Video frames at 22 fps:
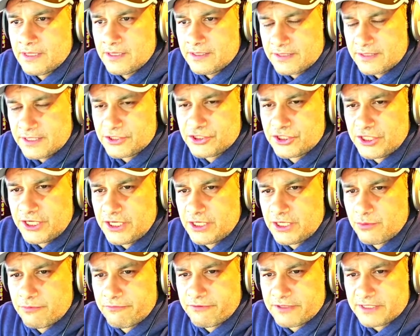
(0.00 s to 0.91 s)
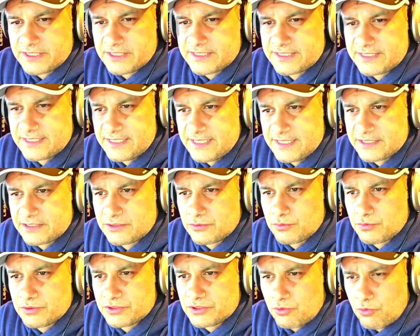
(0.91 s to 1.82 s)
that January 6th
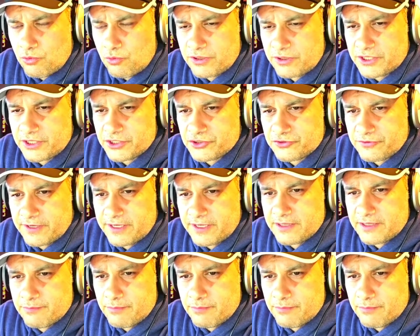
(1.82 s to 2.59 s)
was orchestrated